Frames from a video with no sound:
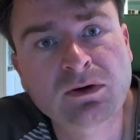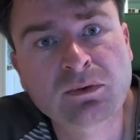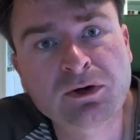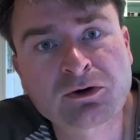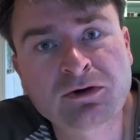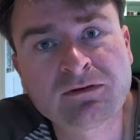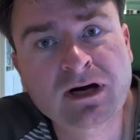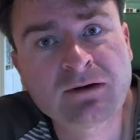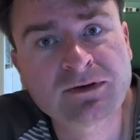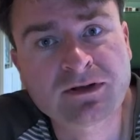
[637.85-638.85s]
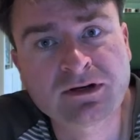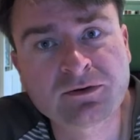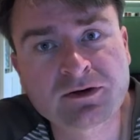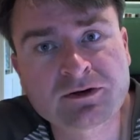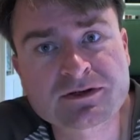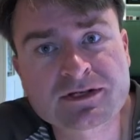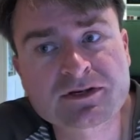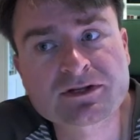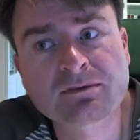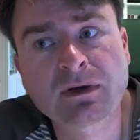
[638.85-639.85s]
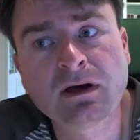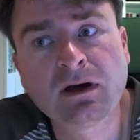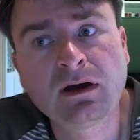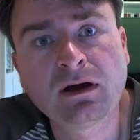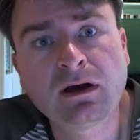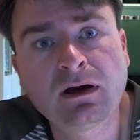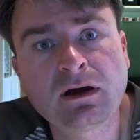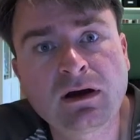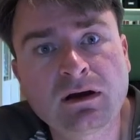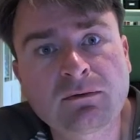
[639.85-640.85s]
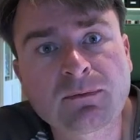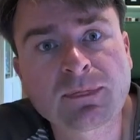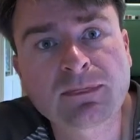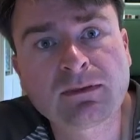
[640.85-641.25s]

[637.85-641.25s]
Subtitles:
when you're involved in the healthcare system. Um,